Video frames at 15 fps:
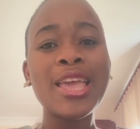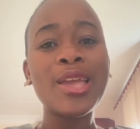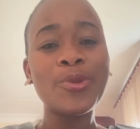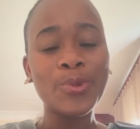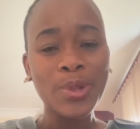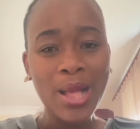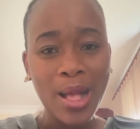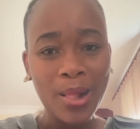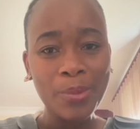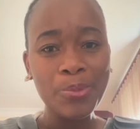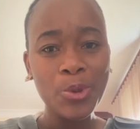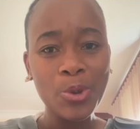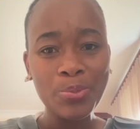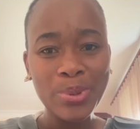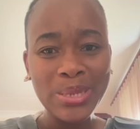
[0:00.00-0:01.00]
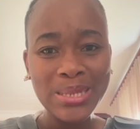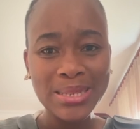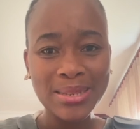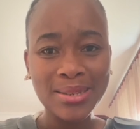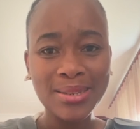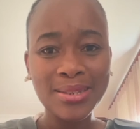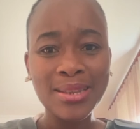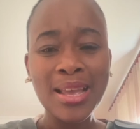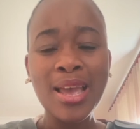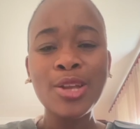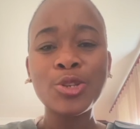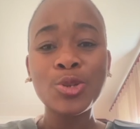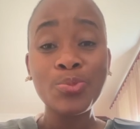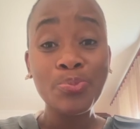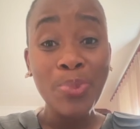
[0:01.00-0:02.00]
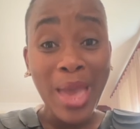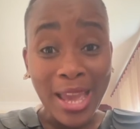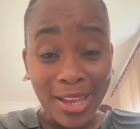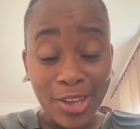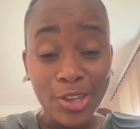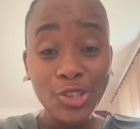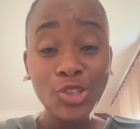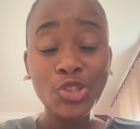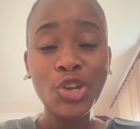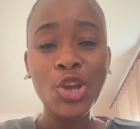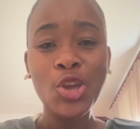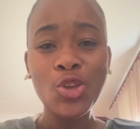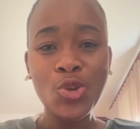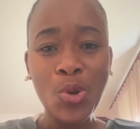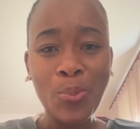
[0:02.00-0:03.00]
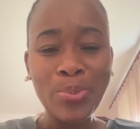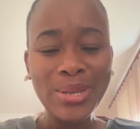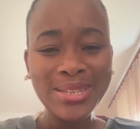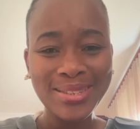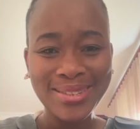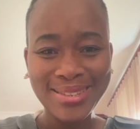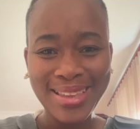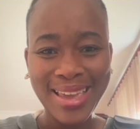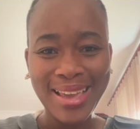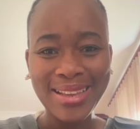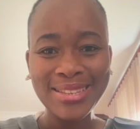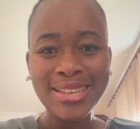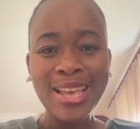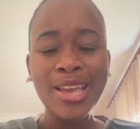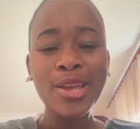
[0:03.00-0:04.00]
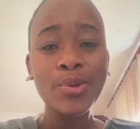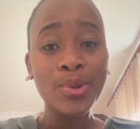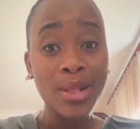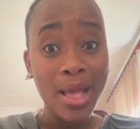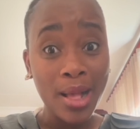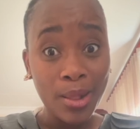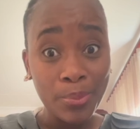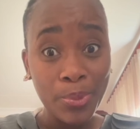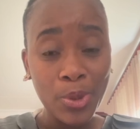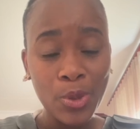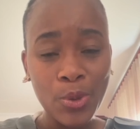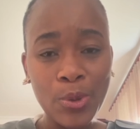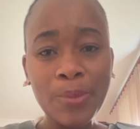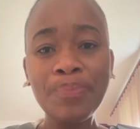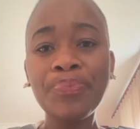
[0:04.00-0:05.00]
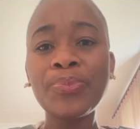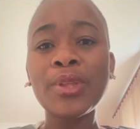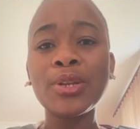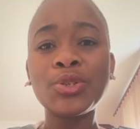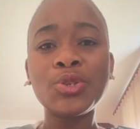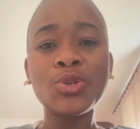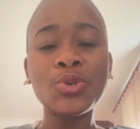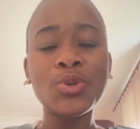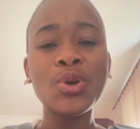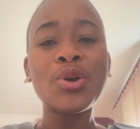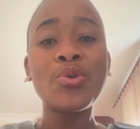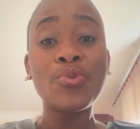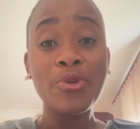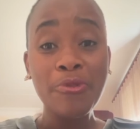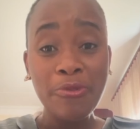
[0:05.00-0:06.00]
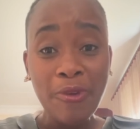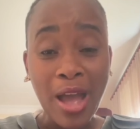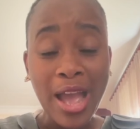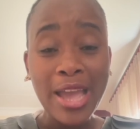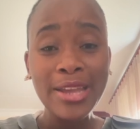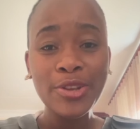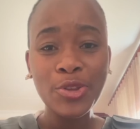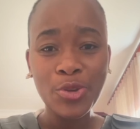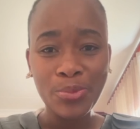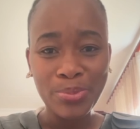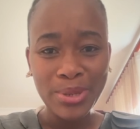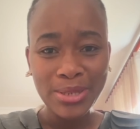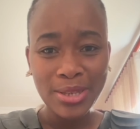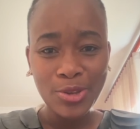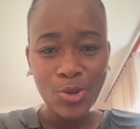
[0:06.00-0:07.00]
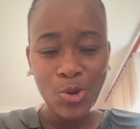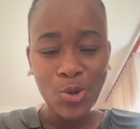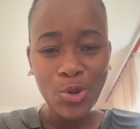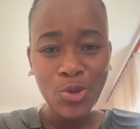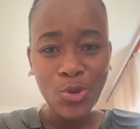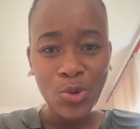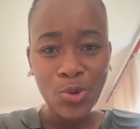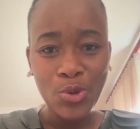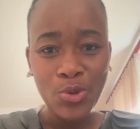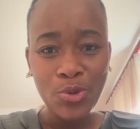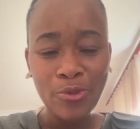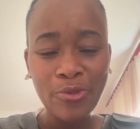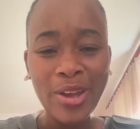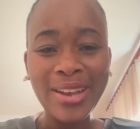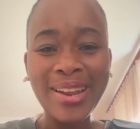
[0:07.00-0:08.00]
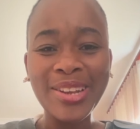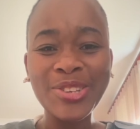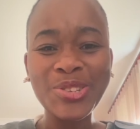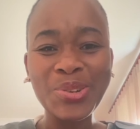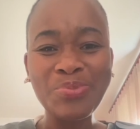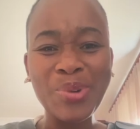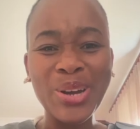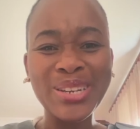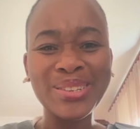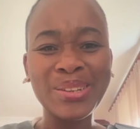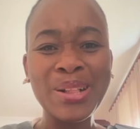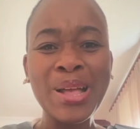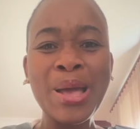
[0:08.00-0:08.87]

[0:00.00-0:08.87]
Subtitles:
it will help your business to package your business case. It will help you to refine your financial model,